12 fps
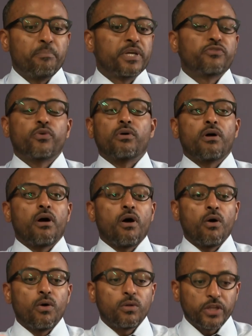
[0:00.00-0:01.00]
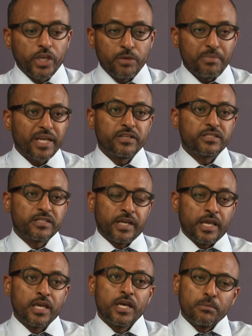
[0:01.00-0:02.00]
but for all
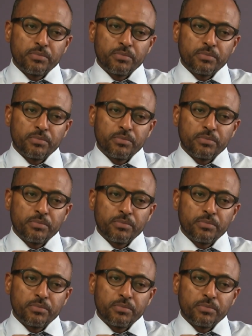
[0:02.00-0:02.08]
humanity,